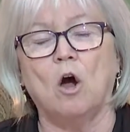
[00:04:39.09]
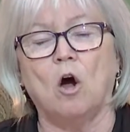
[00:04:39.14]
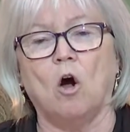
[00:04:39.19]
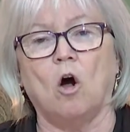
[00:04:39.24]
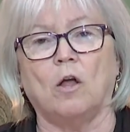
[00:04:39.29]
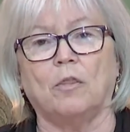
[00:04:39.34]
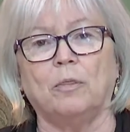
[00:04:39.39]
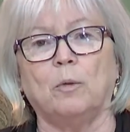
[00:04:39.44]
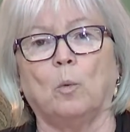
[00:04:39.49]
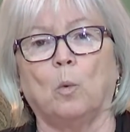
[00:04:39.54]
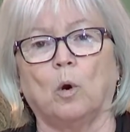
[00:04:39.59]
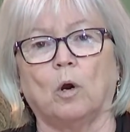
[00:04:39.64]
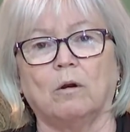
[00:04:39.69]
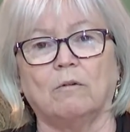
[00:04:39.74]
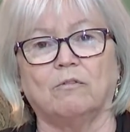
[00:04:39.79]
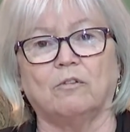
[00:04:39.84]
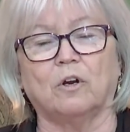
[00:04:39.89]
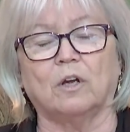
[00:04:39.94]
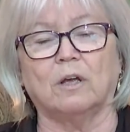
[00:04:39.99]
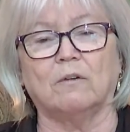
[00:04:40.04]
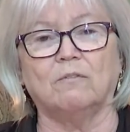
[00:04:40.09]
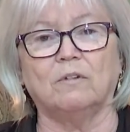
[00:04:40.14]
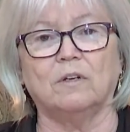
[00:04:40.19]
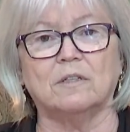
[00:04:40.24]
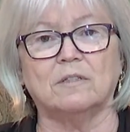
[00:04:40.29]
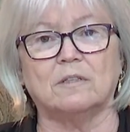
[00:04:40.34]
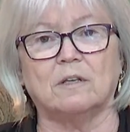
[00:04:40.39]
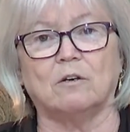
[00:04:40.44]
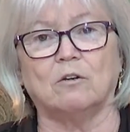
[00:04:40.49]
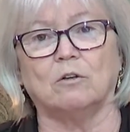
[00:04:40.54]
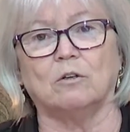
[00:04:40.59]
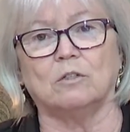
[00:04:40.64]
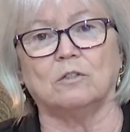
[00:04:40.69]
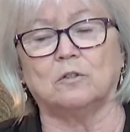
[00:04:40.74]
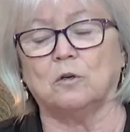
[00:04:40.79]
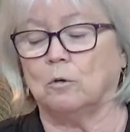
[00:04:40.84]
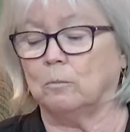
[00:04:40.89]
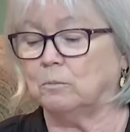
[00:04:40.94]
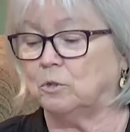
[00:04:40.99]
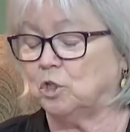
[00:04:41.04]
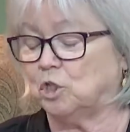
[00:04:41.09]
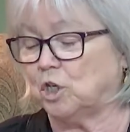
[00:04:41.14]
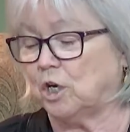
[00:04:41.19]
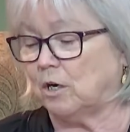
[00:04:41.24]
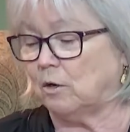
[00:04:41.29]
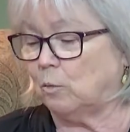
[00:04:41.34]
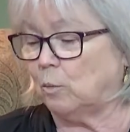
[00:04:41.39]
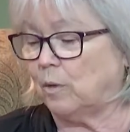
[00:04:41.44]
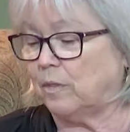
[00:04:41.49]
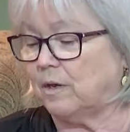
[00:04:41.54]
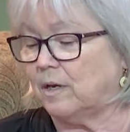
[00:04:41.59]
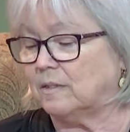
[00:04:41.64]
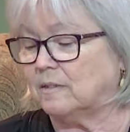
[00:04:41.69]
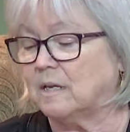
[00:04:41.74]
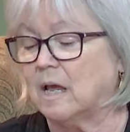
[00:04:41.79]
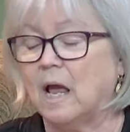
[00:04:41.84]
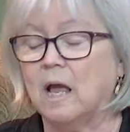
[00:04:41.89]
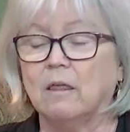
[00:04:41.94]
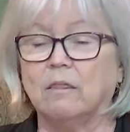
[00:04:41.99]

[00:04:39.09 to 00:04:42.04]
on the word forgiveness that Ernest Holmes shared with us.